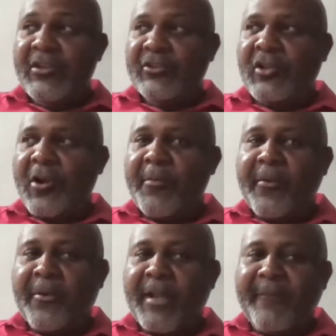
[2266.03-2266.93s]
So we
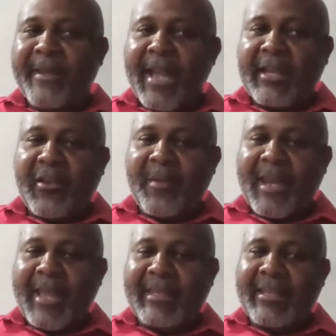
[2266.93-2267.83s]
would have been
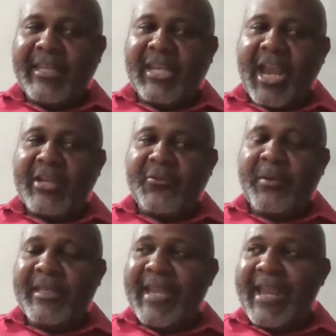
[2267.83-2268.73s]
accumulating the cash
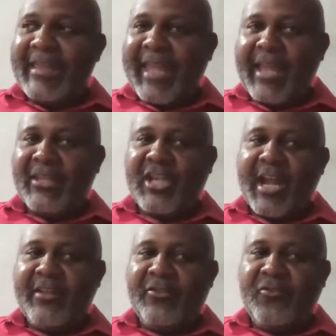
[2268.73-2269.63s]
with the
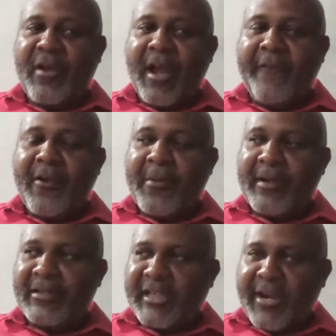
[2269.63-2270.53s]
intention to have
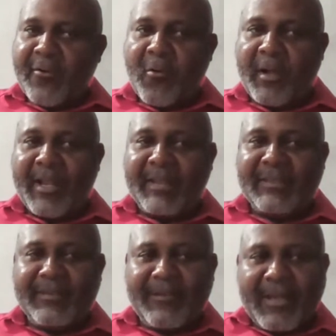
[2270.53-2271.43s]
our
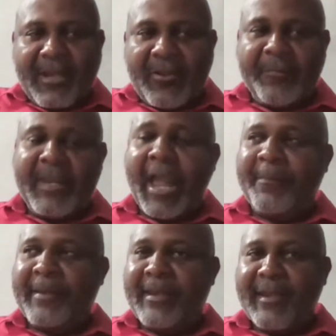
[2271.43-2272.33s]
shareholders, be
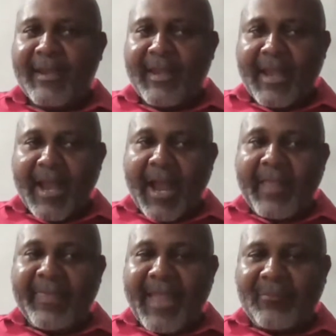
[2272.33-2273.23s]
happy.
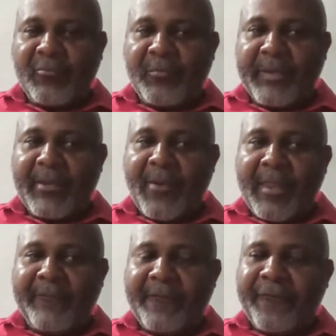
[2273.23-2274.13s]
And that would be one
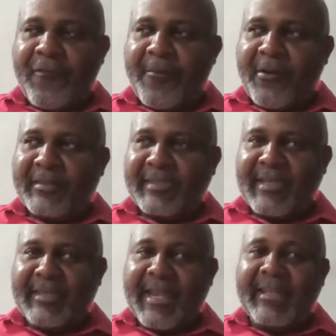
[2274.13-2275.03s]
of the foremost
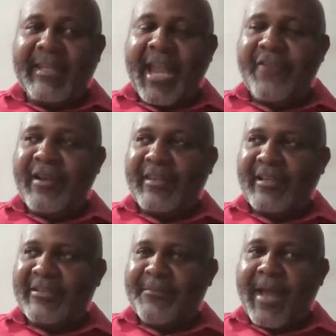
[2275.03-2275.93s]
things in the
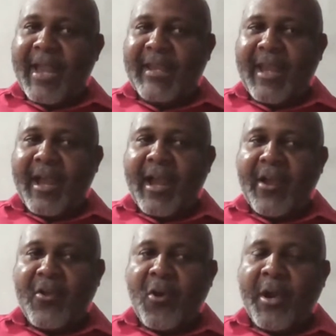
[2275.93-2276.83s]
director's mind
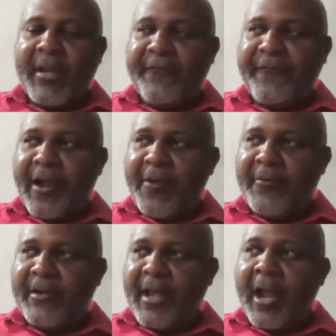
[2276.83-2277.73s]
going
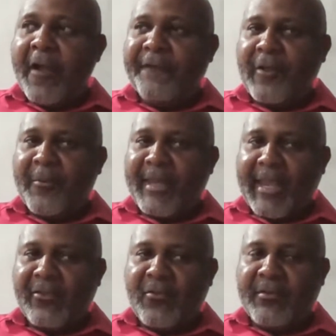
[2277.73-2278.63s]
forward after we
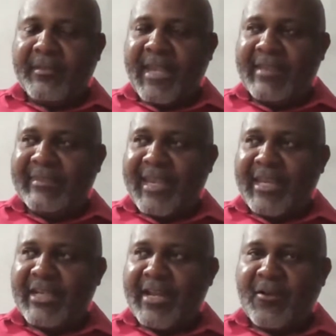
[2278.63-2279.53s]
get those gas
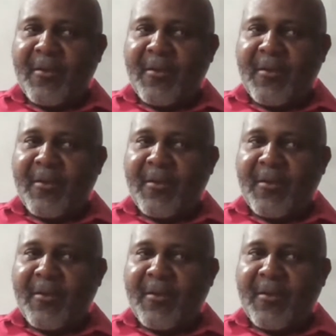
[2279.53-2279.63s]
stations